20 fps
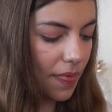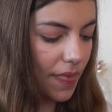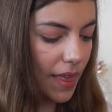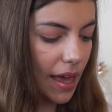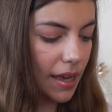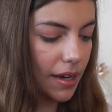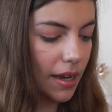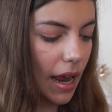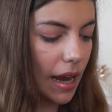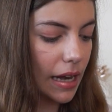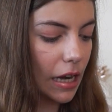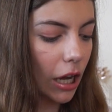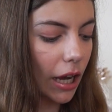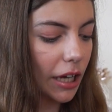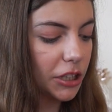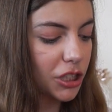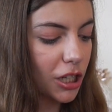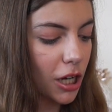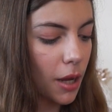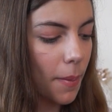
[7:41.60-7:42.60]
and then an
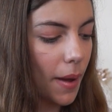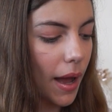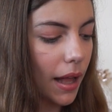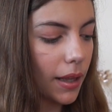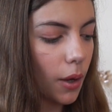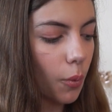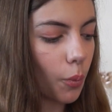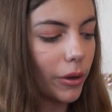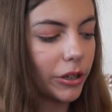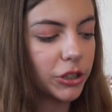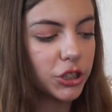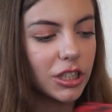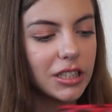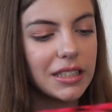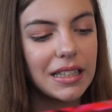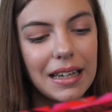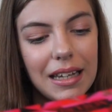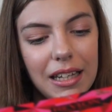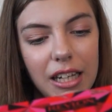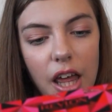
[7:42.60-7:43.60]
eyeshadow palette, which
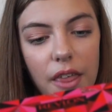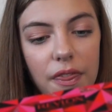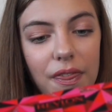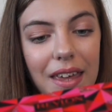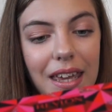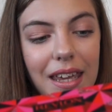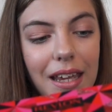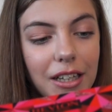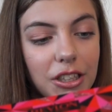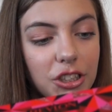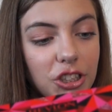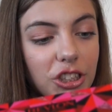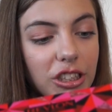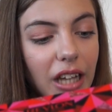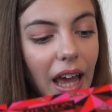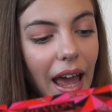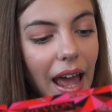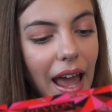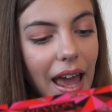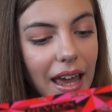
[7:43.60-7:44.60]
is in the
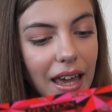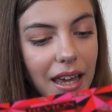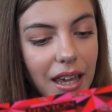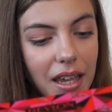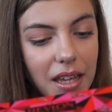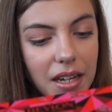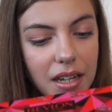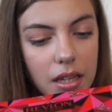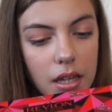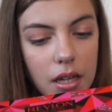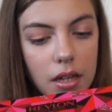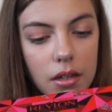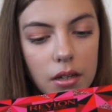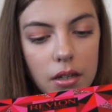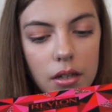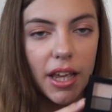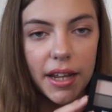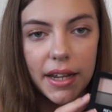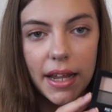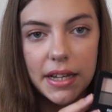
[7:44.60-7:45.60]
shade Shade
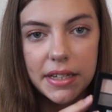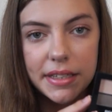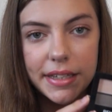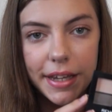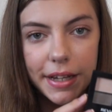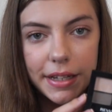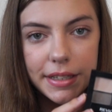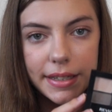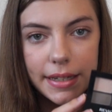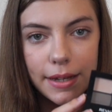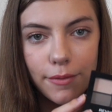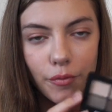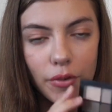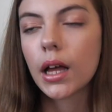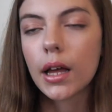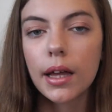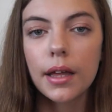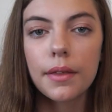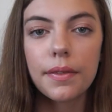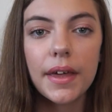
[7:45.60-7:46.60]

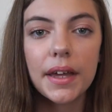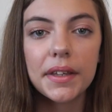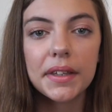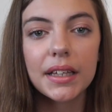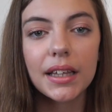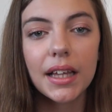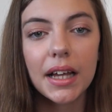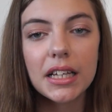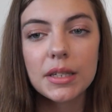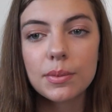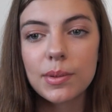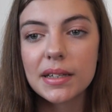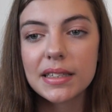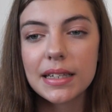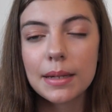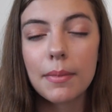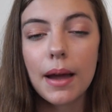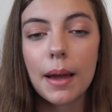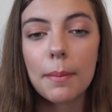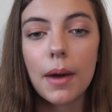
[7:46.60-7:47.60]
Addictive. Then the last
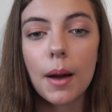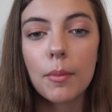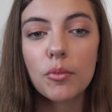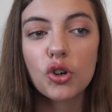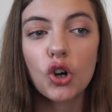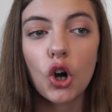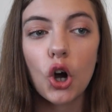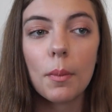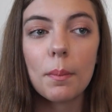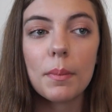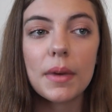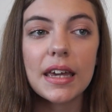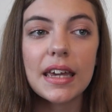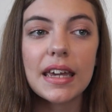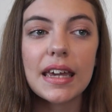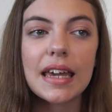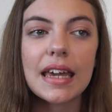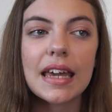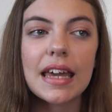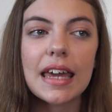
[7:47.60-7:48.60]
present my mum got
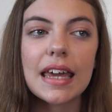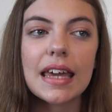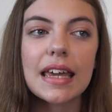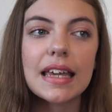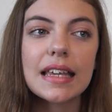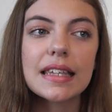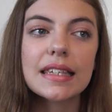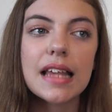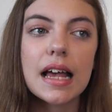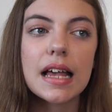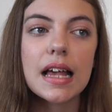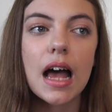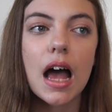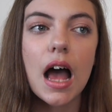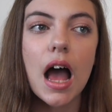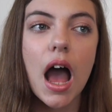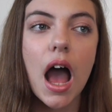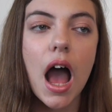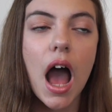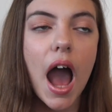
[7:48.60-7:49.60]
me is
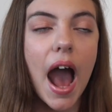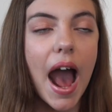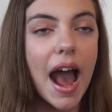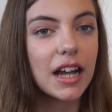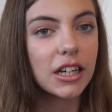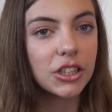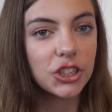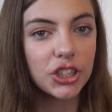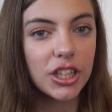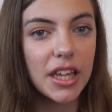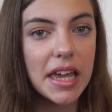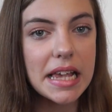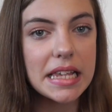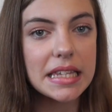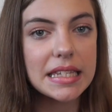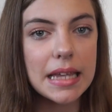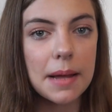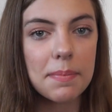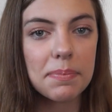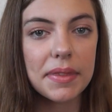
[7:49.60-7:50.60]
actually
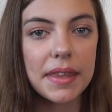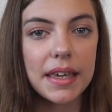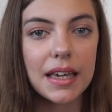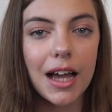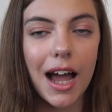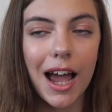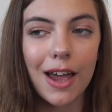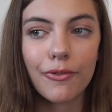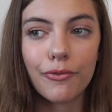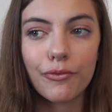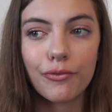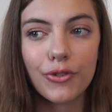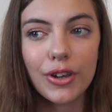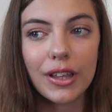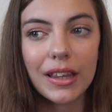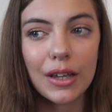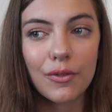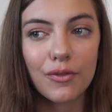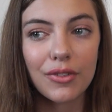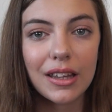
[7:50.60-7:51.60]
something I
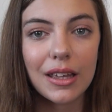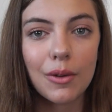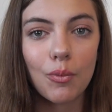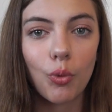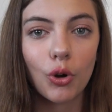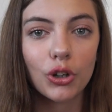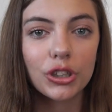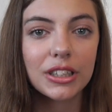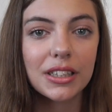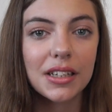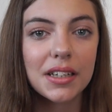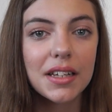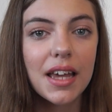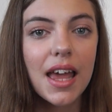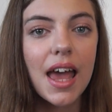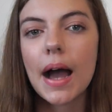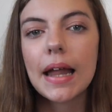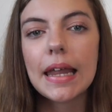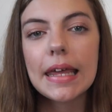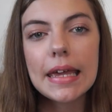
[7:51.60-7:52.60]
really, really wanted,
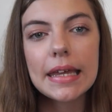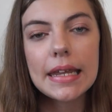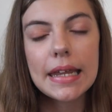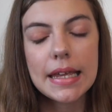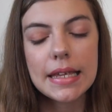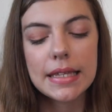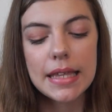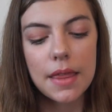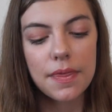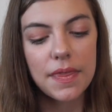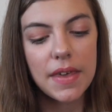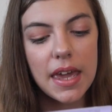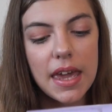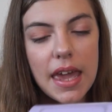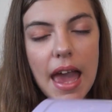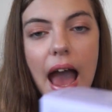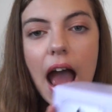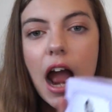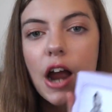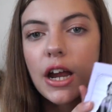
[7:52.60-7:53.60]
but it is
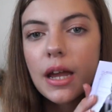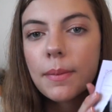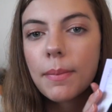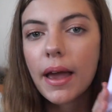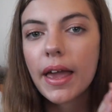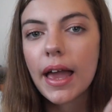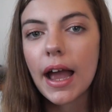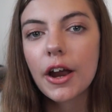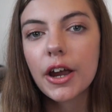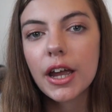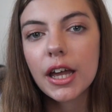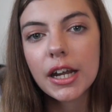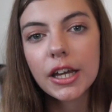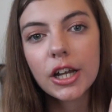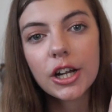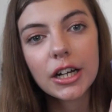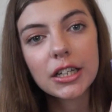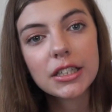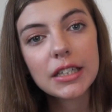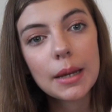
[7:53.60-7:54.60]
the Ari by
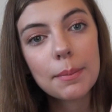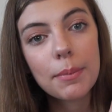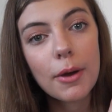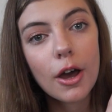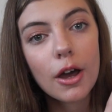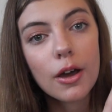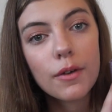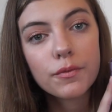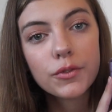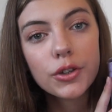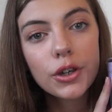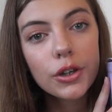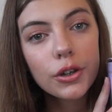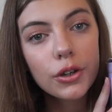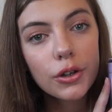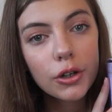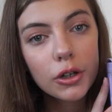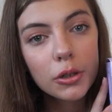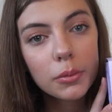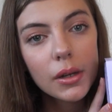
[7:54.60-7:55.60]
Ariana Grande
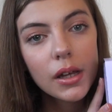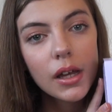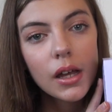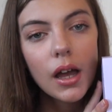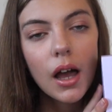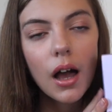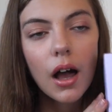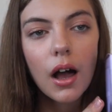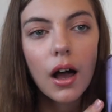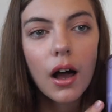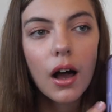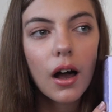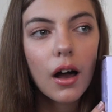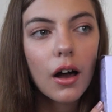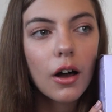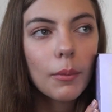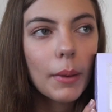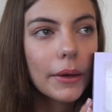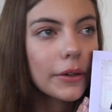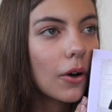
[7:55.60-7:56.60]
perfume.
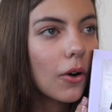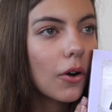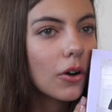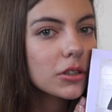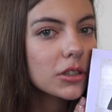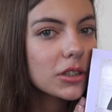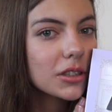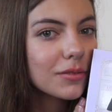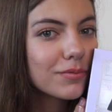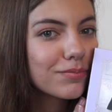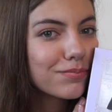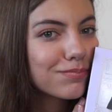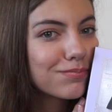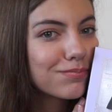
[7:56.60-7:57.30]
Oh my gosh.